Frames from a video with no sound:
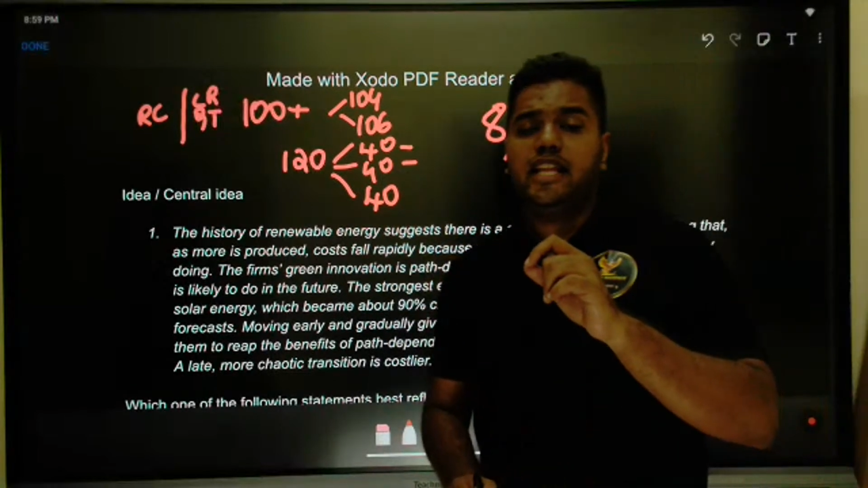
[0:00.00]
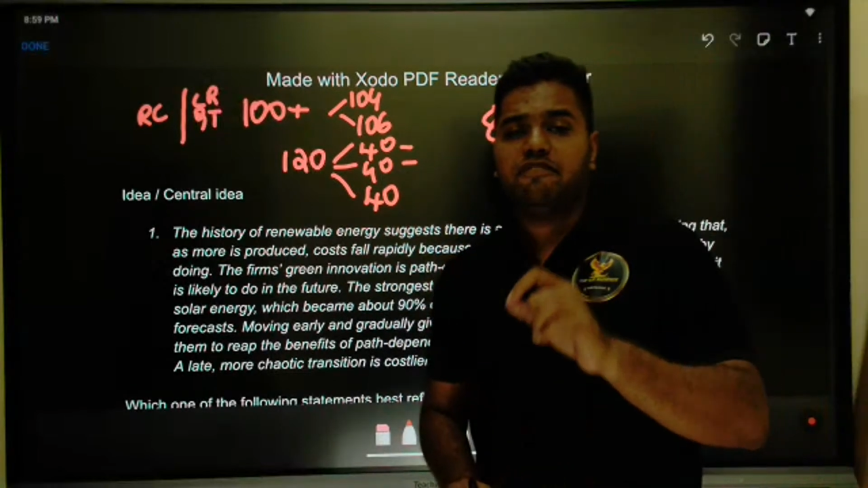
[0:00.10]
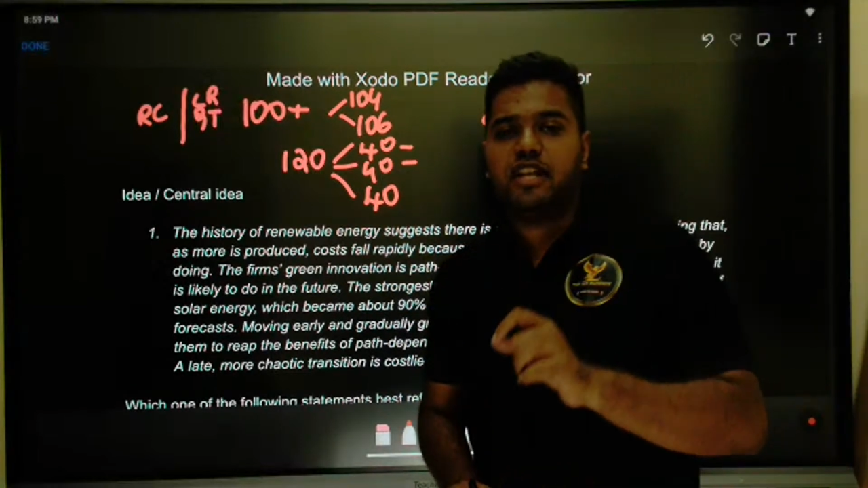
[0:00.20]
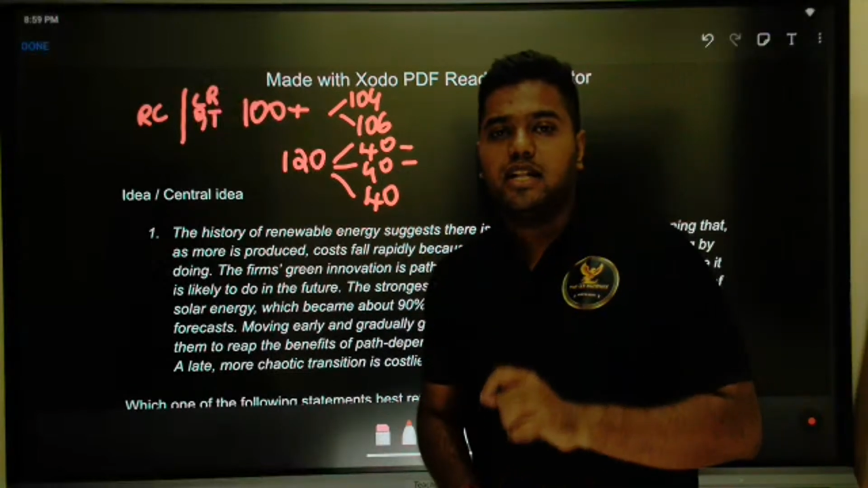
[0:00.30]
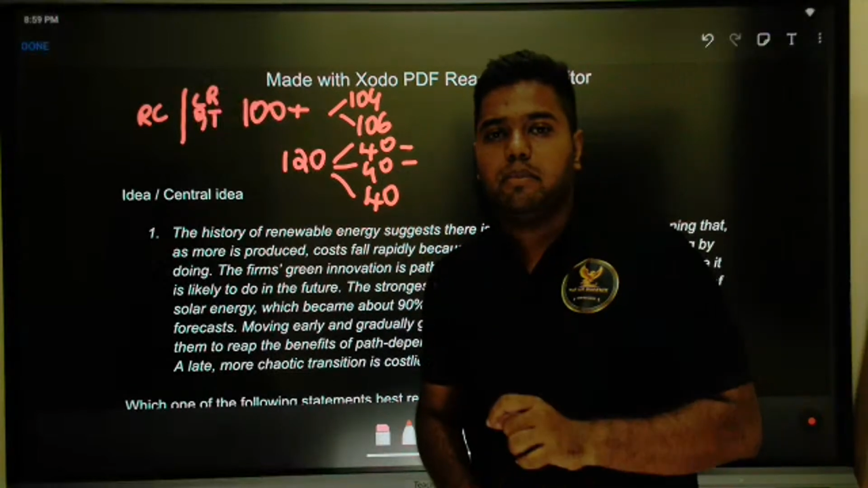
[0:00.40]

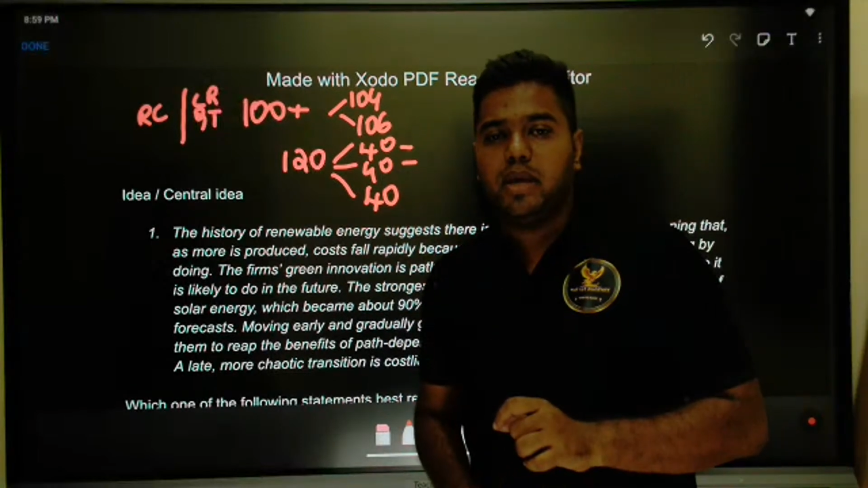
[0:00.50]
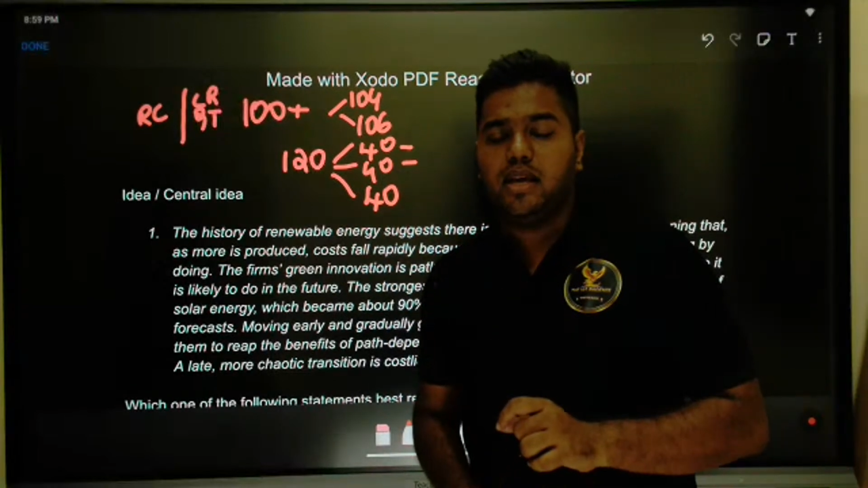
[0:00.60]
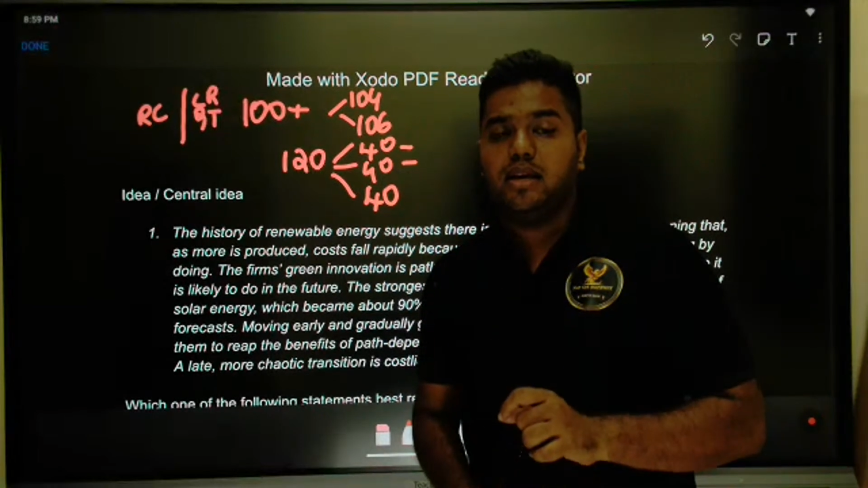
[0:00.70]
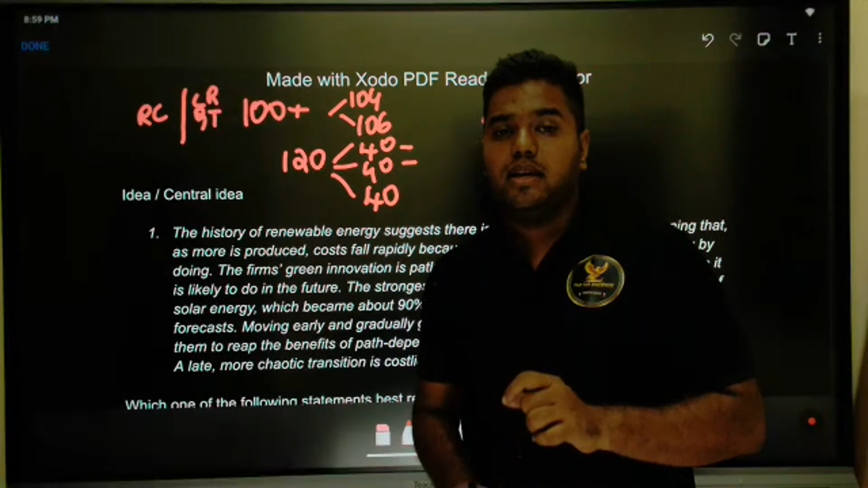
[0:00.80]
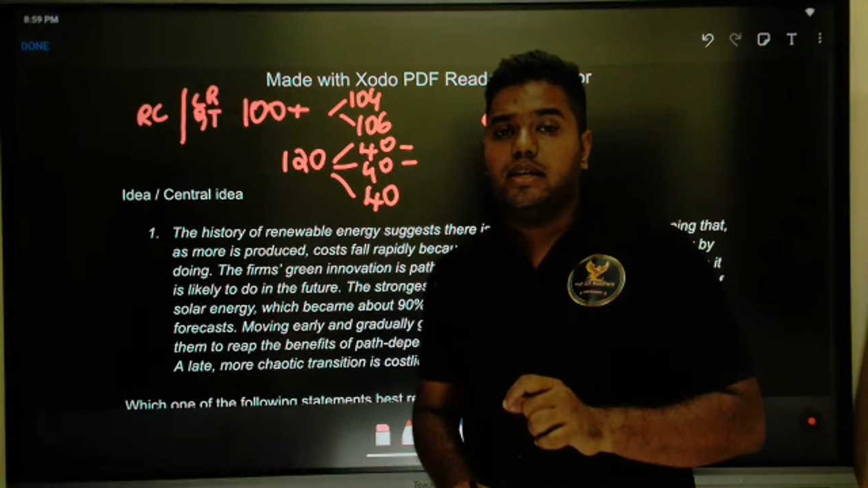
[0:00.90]
definitely
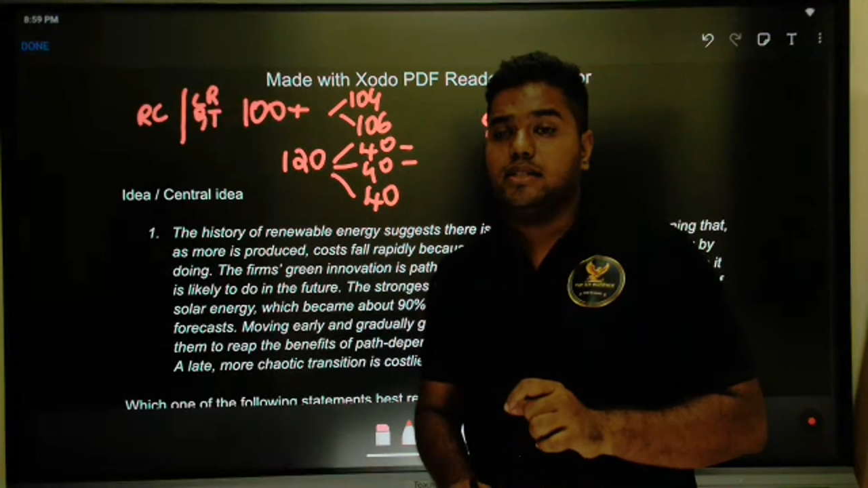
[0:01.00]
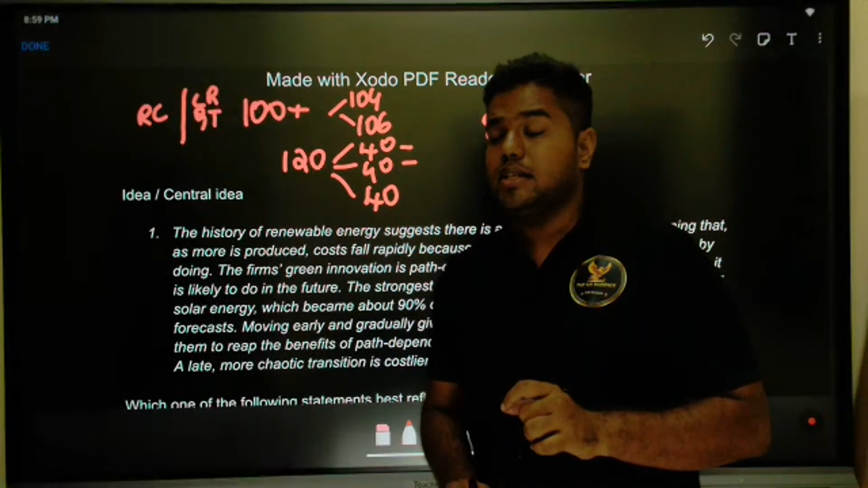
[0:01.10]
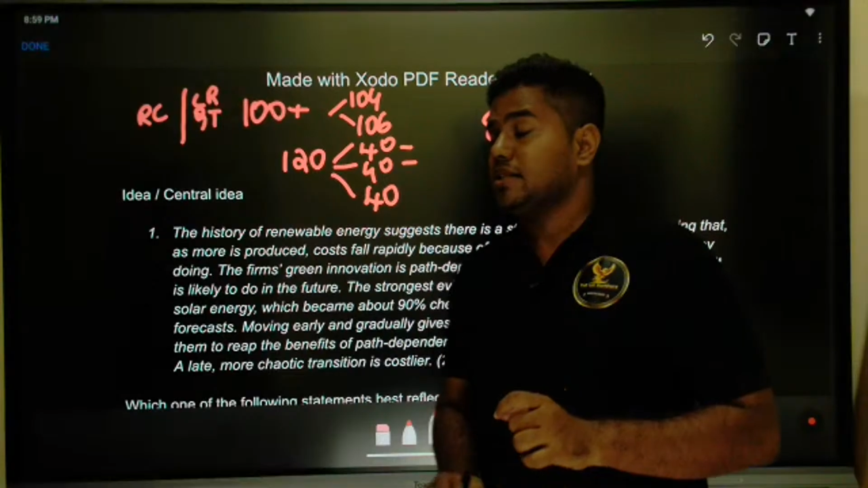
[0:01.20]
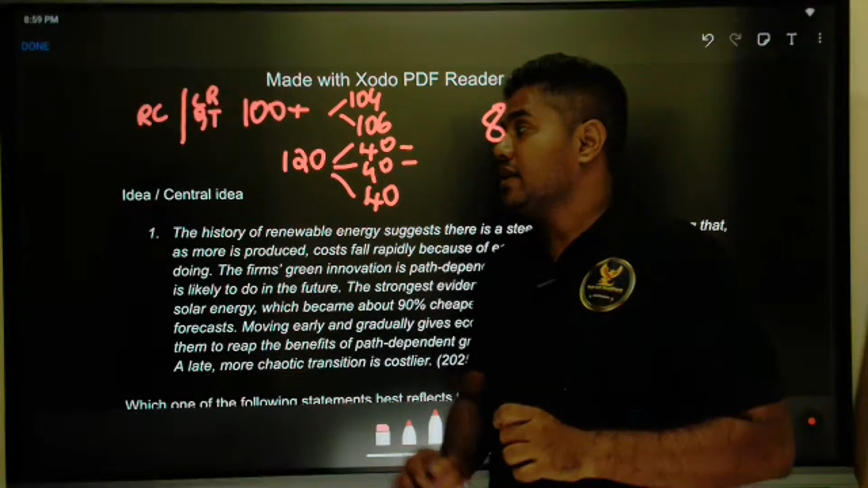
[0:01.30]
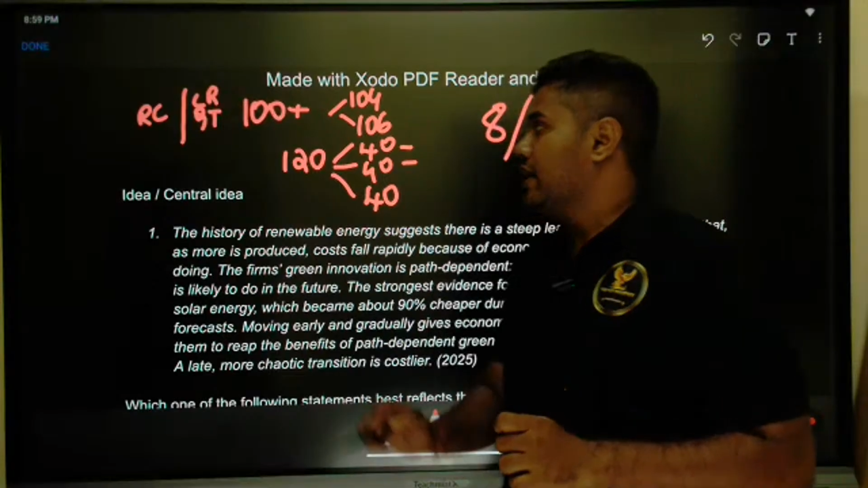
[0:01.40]
be is
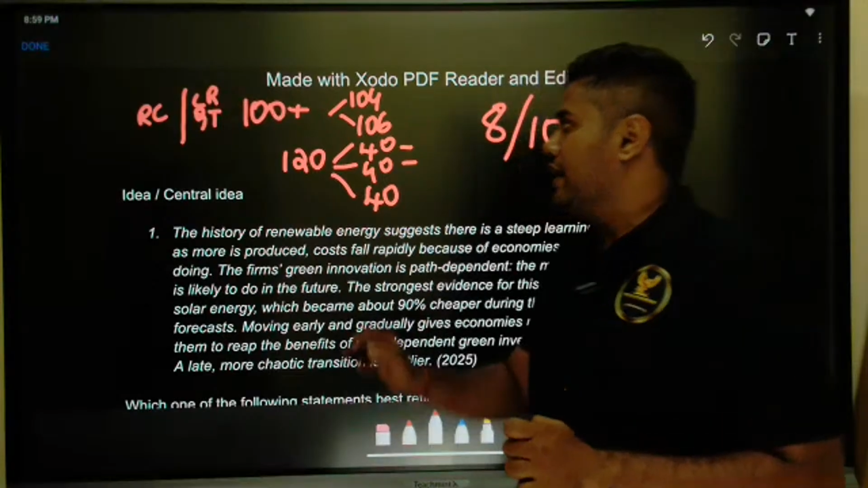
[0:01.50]
this: